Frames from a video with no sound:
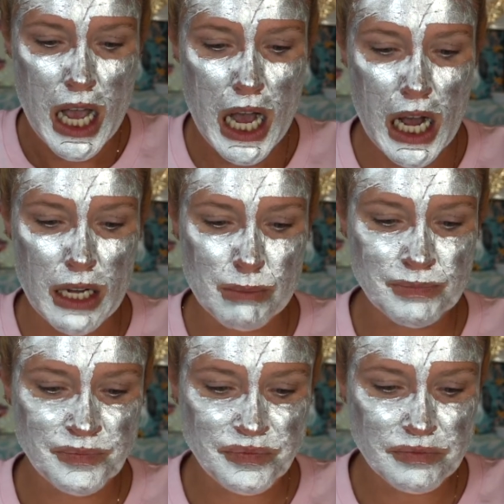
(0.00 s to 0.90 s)

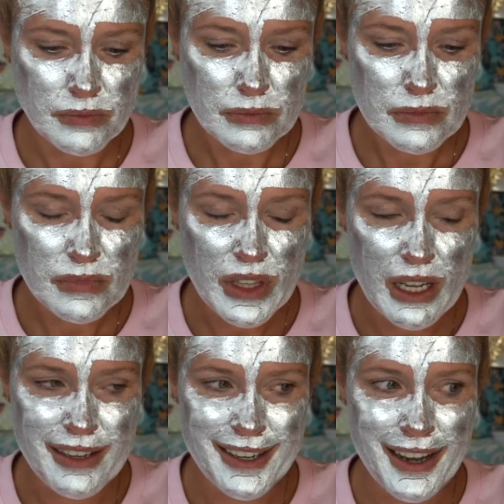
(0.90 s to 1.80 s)
Um,
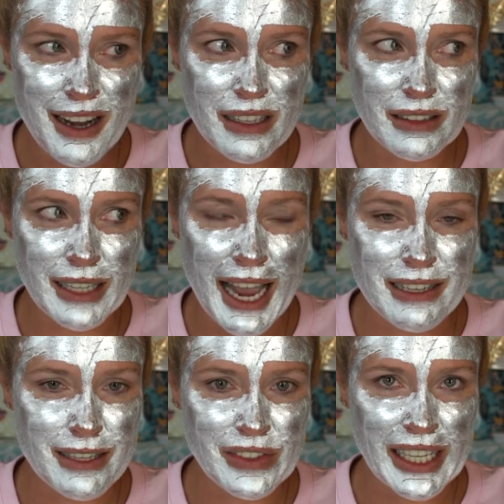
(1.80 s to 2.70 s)

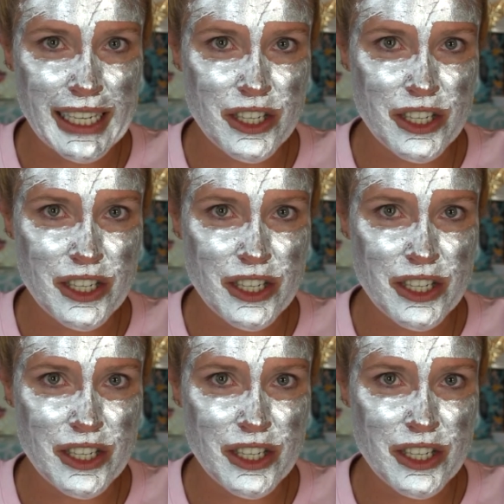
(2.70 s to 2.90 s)
as of late,